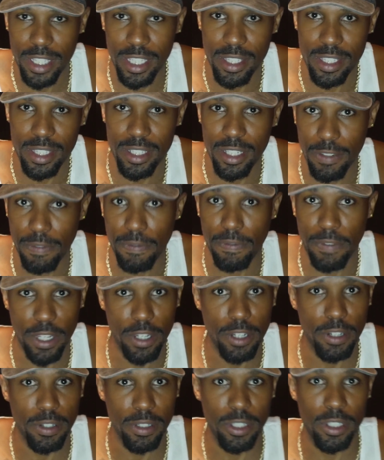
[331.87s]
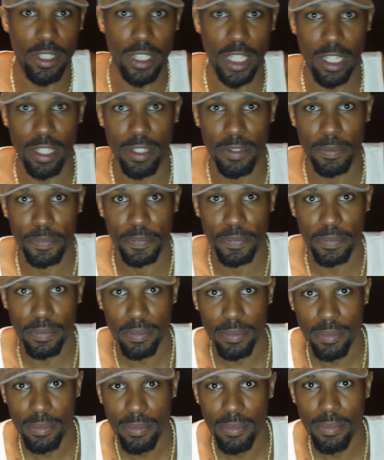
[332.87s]
can sniff fear and shit.
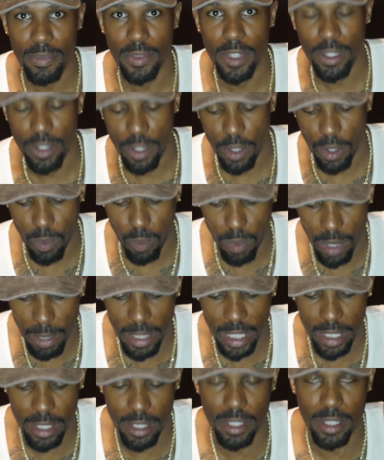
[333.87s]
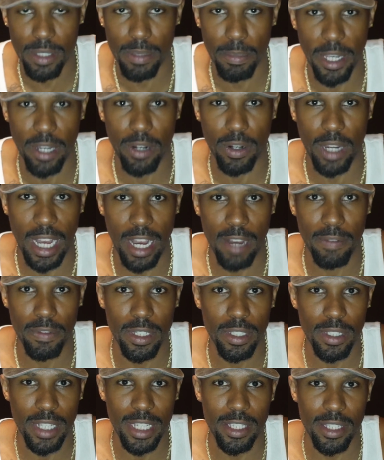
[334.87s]
Women can smell
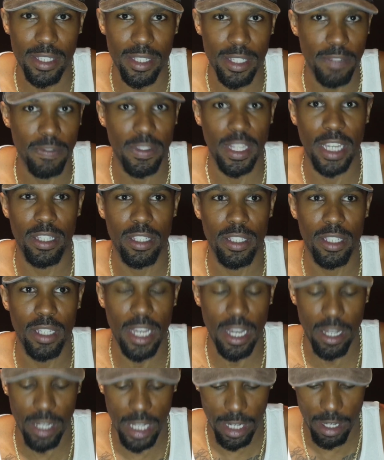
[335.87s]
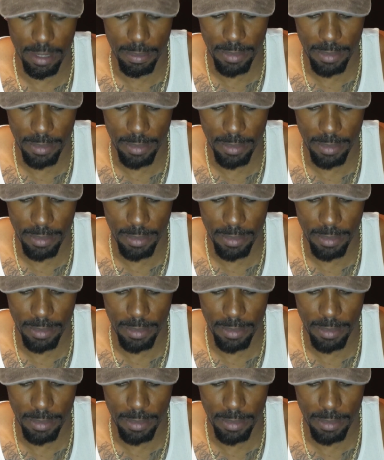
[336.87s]
confidence. They sniff that shit out like a